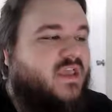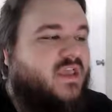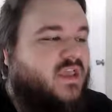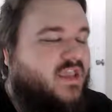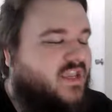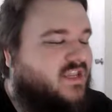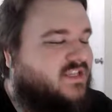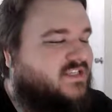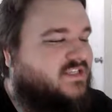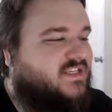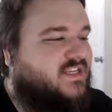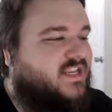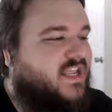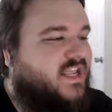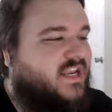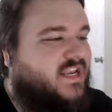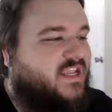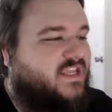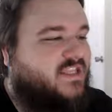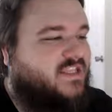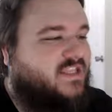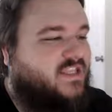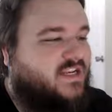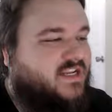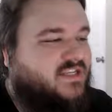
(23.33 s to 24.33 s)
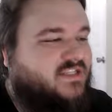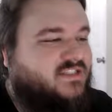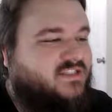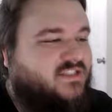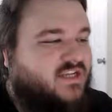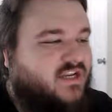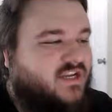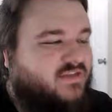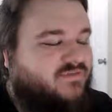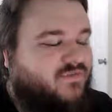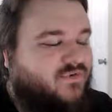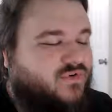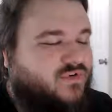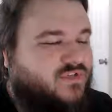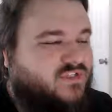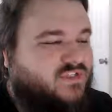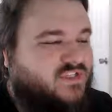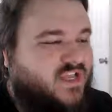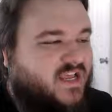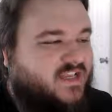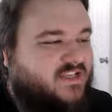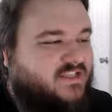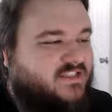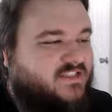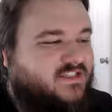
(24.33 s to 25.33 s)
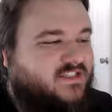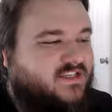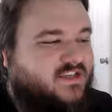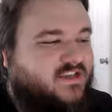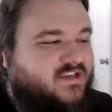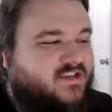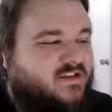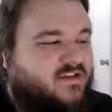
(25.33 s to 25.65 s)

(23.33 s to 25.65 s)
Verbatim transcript: He's an idiot that didn't study for his test.